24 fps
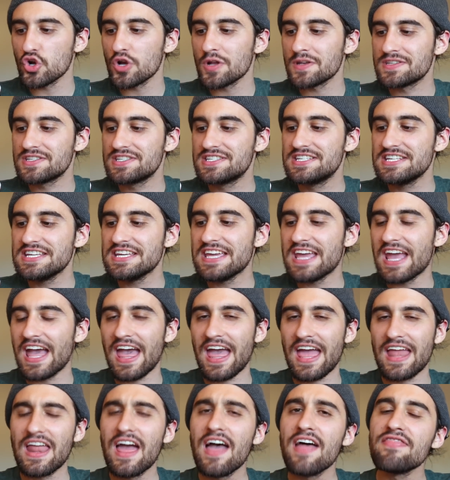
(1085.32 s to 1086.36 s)
a
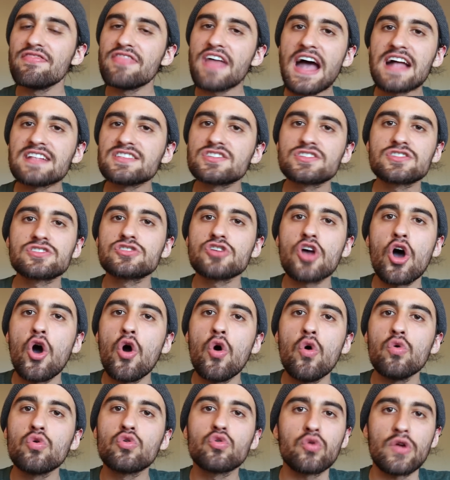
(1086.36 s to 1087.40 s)
D-head. That's
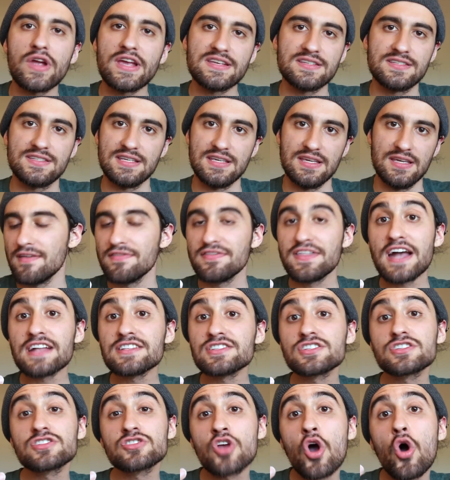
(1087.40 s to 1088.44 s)
so crazy.
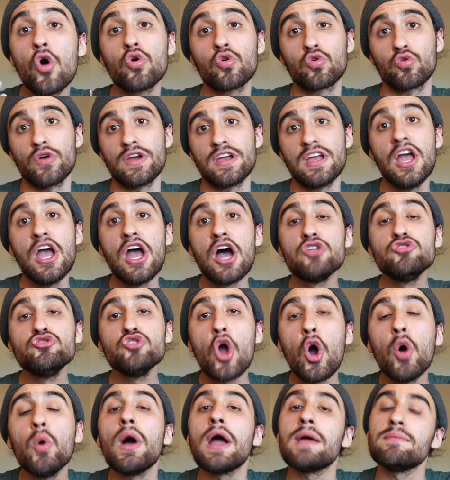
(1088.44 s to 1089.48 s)
That's so crazy.
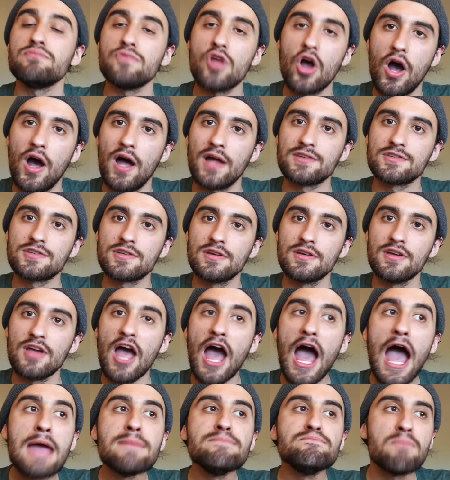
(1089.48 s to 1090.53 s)
No, I'm not.
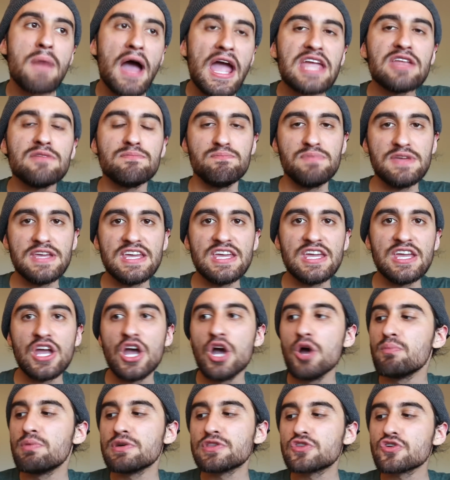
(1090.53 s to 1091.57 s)
I might be,
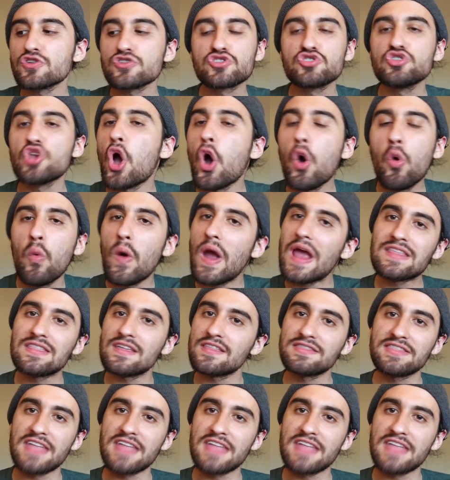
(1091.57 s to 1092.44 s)
but there's no way that